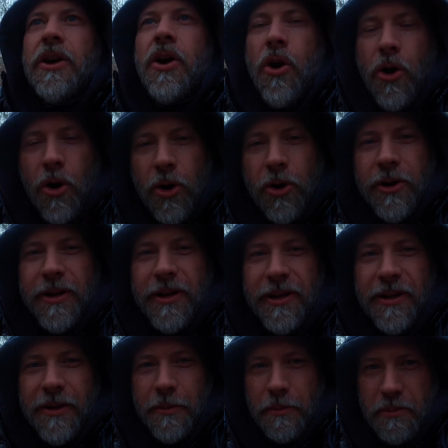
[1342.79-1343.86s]
hearty
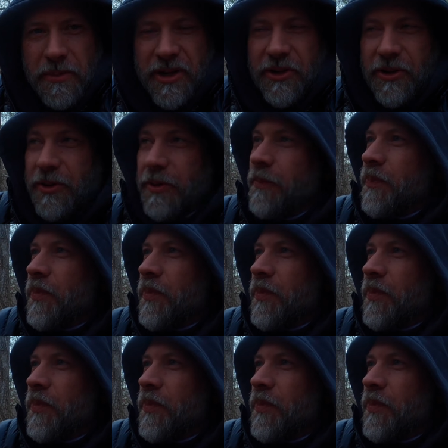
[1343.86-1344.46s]
meal.